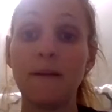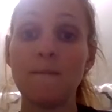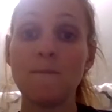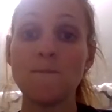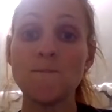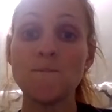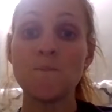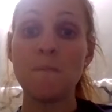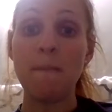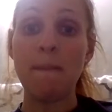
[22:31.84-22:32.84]
need a
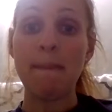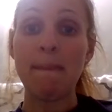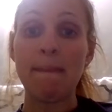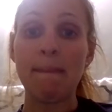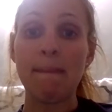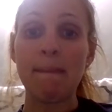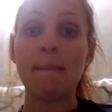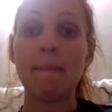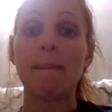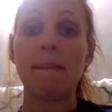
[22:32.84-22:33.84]
translation on the fly,
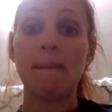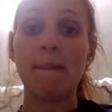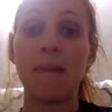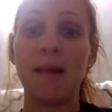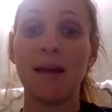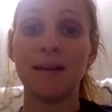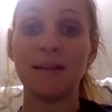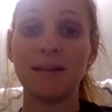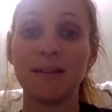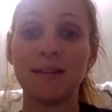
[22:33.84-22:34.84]
I have a friend in